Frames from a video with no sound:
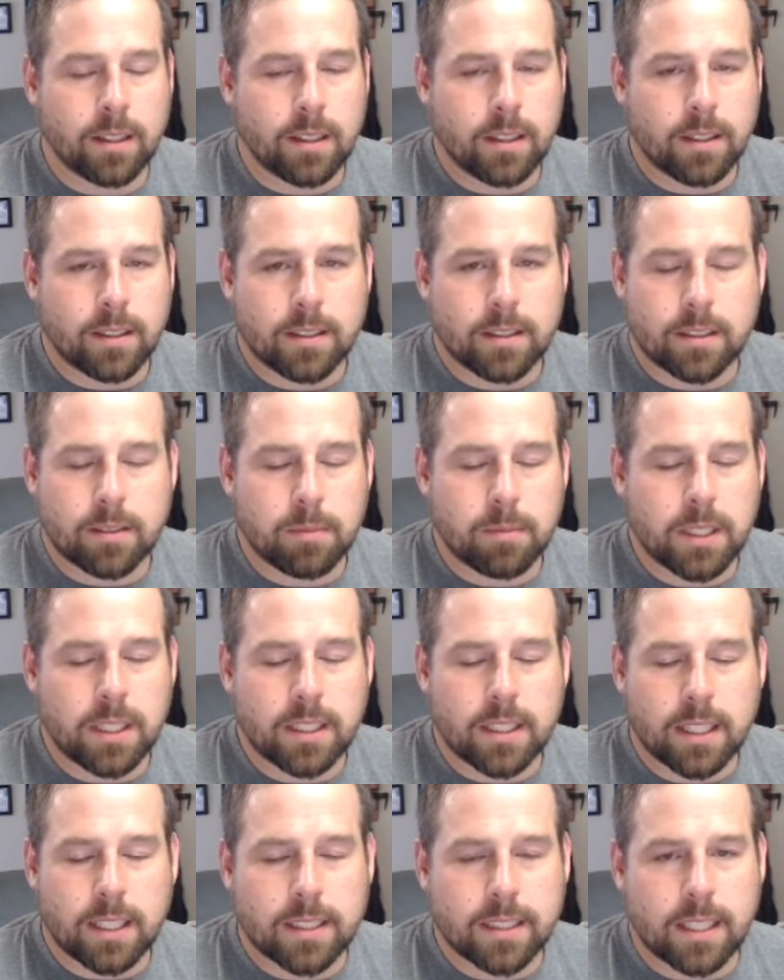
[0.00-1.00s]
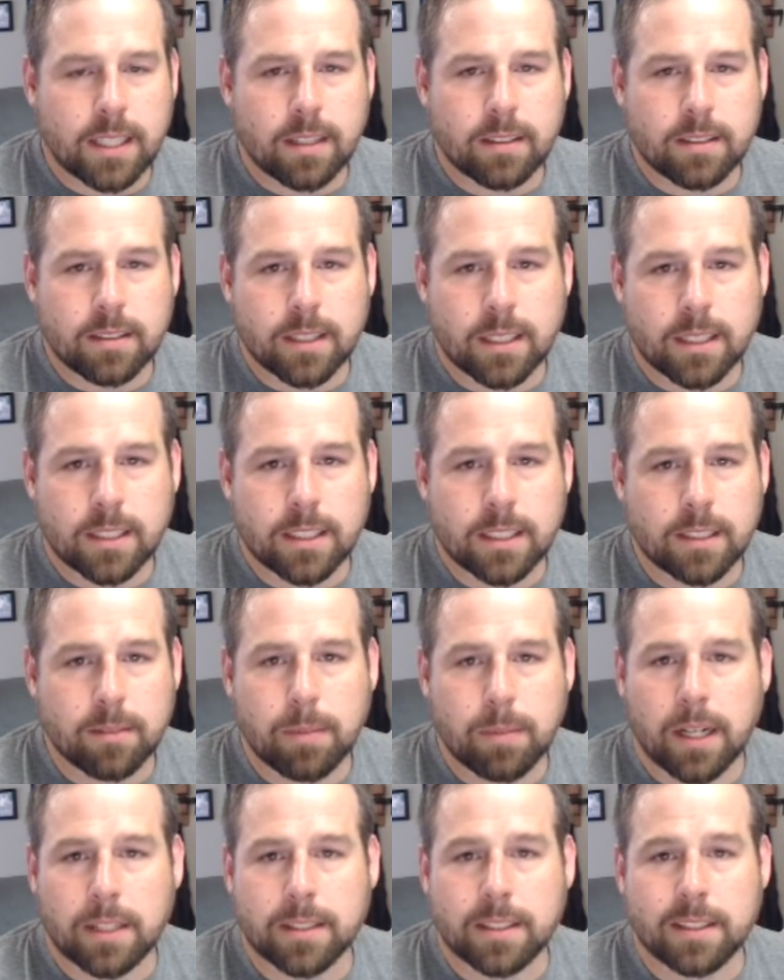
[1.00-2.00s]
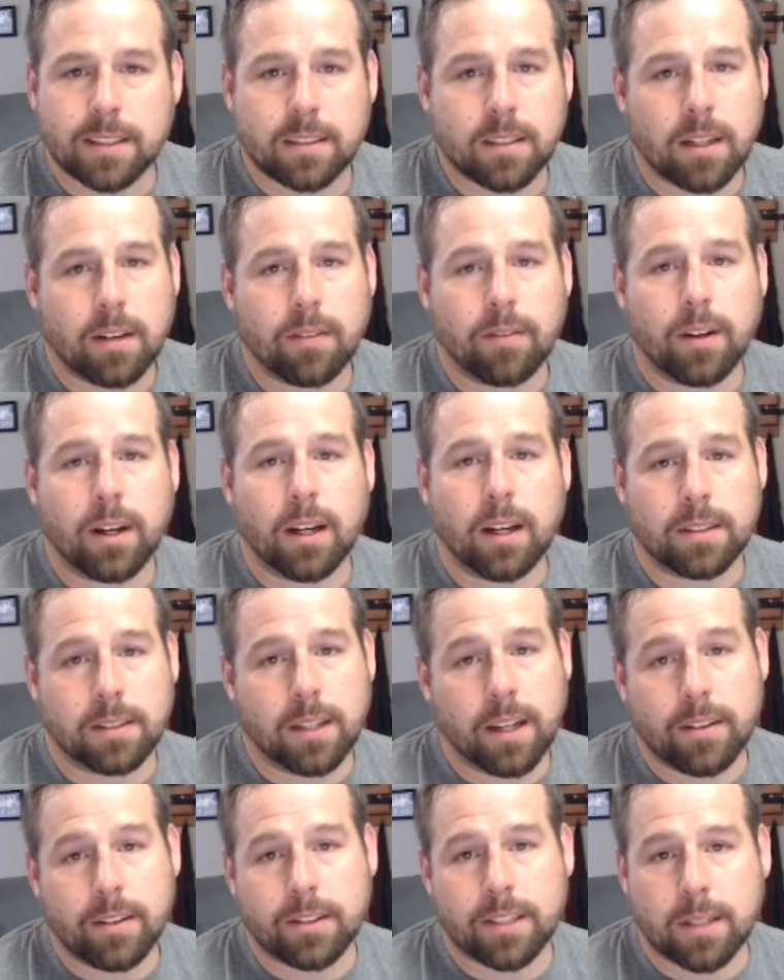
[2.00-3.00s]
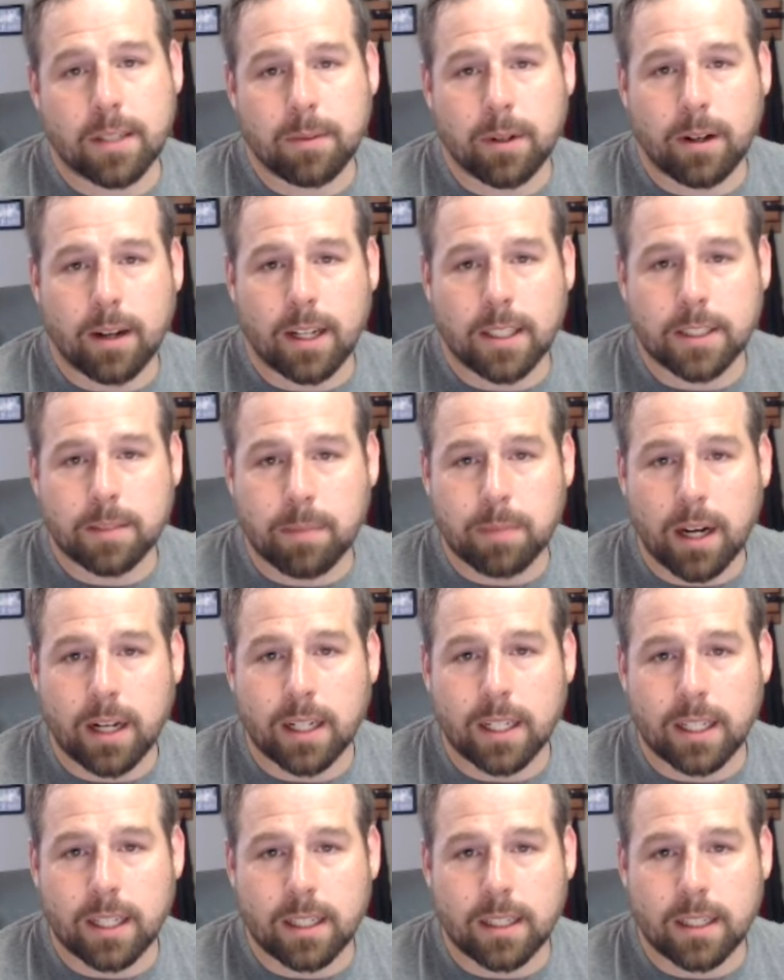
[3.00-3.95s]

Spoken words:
To me, that sounds like she's about to stuff another Democrat's pocket.